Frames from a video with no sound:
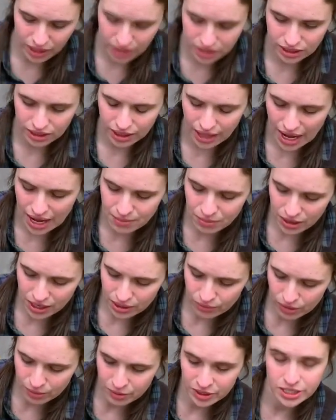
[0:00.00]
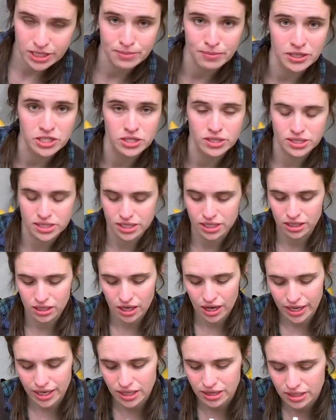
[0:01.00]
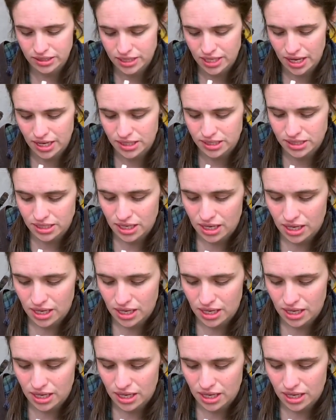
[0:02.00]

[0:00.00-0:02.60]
at the library, we put a special sticker on it that says